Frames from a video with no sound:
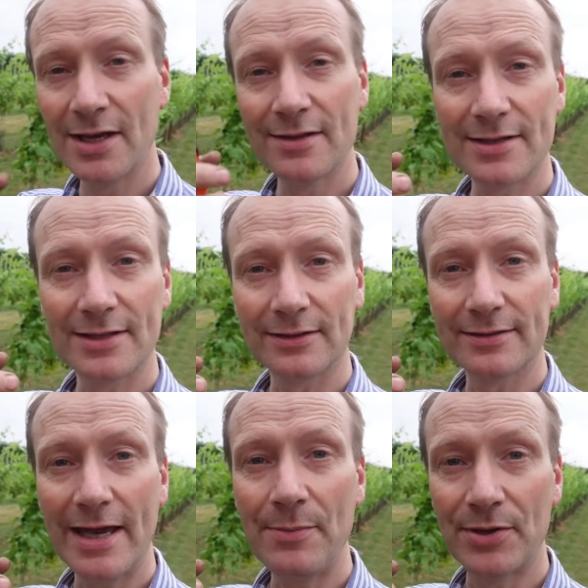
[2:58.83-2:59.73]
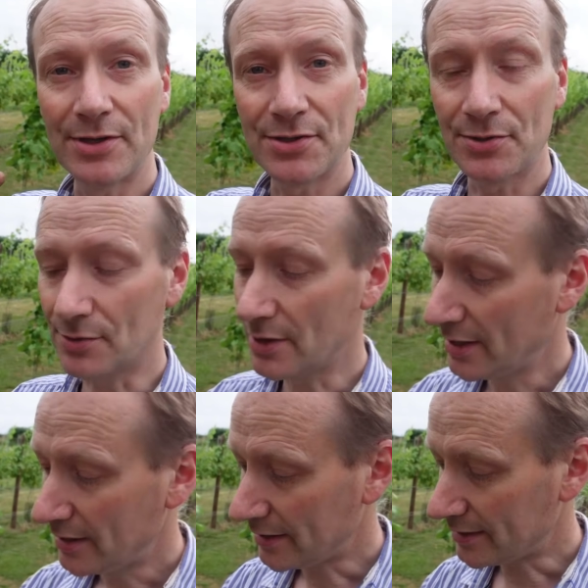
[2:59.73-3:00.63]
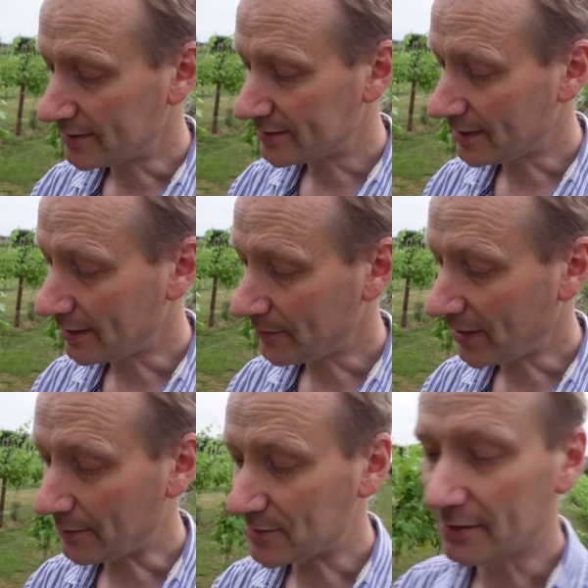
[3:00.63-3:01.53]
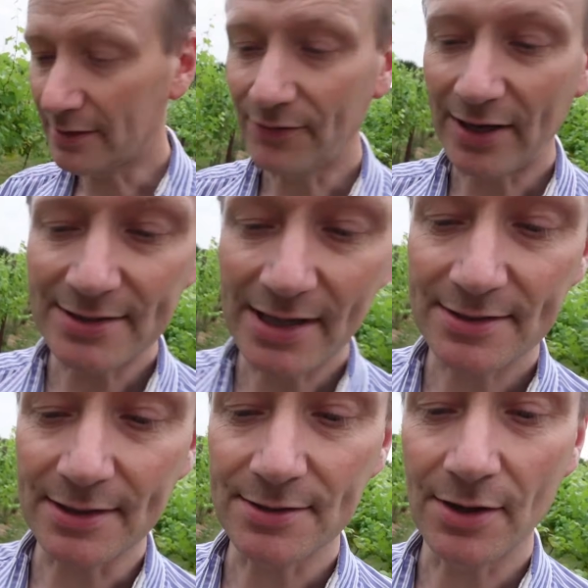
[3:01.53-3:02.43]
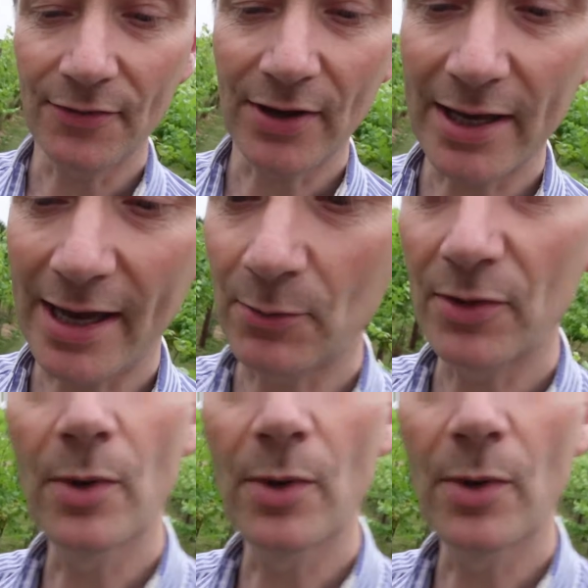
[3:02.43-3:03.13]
this little tapener tool is absolutely fantastic. So if I can, with